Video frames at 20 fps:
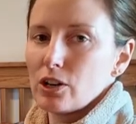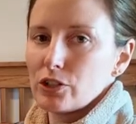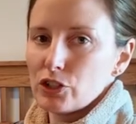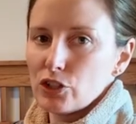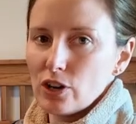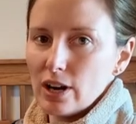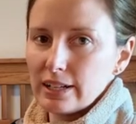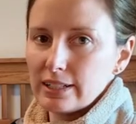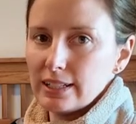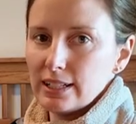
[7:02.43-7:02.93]
our
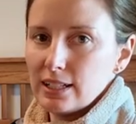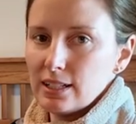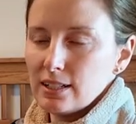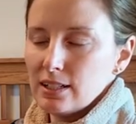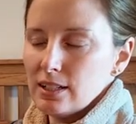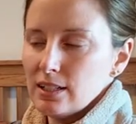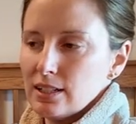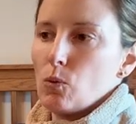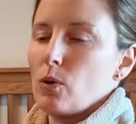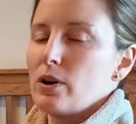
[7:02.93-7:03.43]

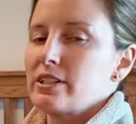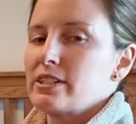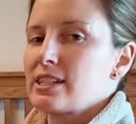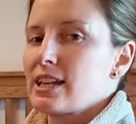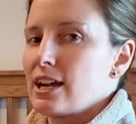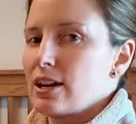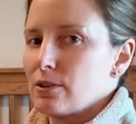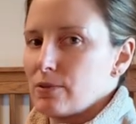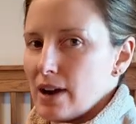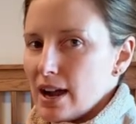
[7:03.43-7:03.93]
trekking once
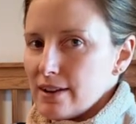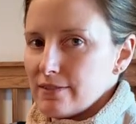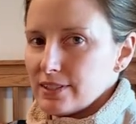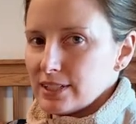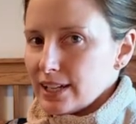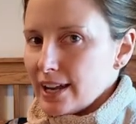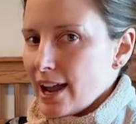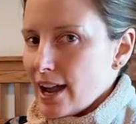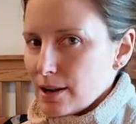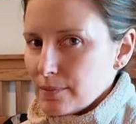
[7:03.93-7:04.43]
I arrive
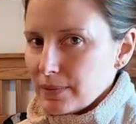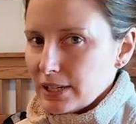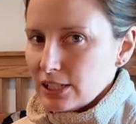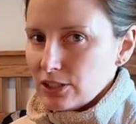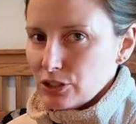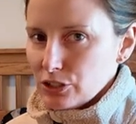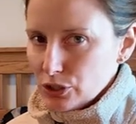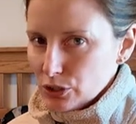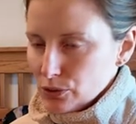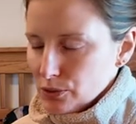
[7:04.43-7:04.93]
in
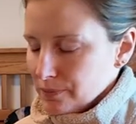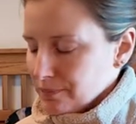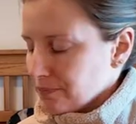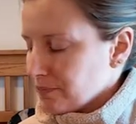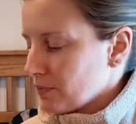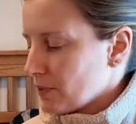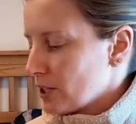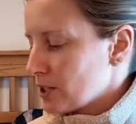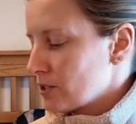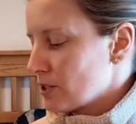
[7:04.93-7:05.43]
Kathmandu.
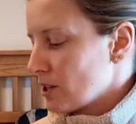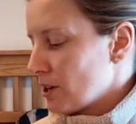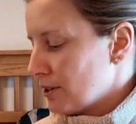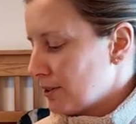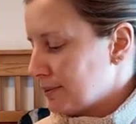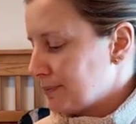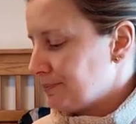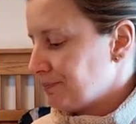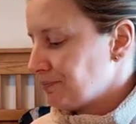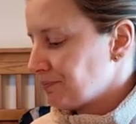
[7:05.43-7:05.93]

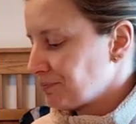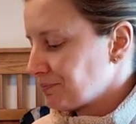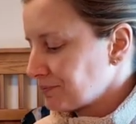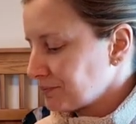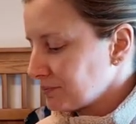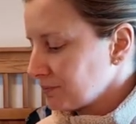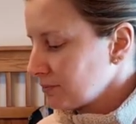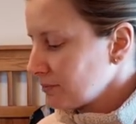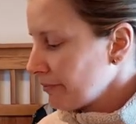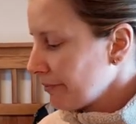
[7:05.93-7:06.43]
So,
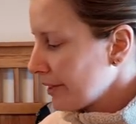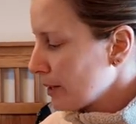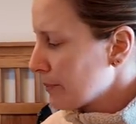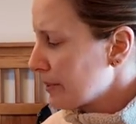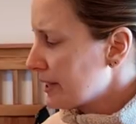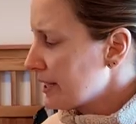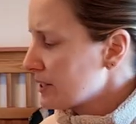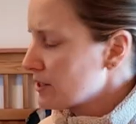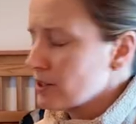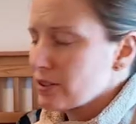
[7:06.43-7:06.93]

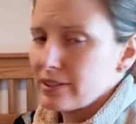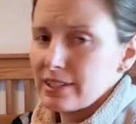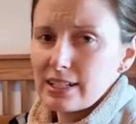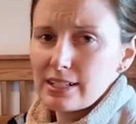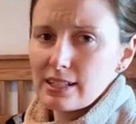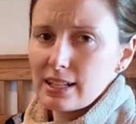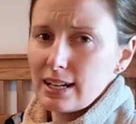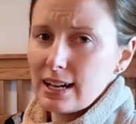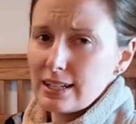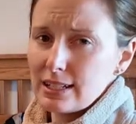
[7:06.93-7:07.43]
but these are
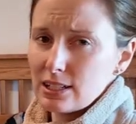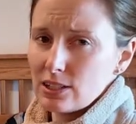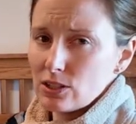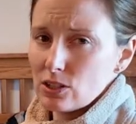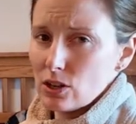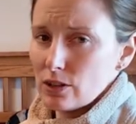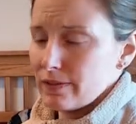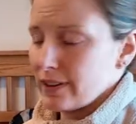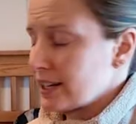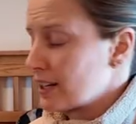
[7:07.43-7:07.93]
things that I didn't
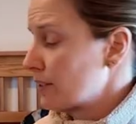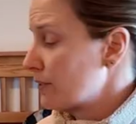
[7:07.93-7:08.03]
know if I